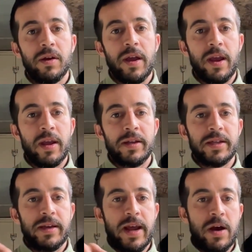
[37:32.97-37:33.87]

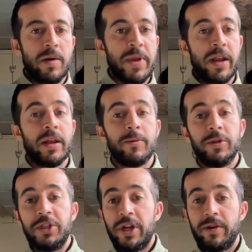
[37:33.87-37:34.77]
And now I'm not able
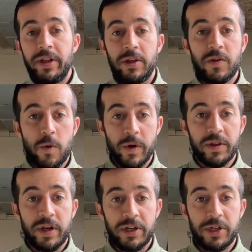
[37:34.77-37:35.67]
to generate the
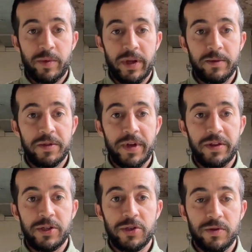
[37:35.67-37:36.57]
torque that I should be able to at
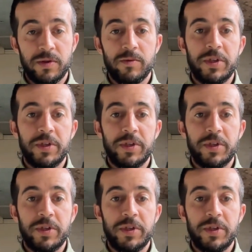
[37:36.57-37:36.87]
the shoulder,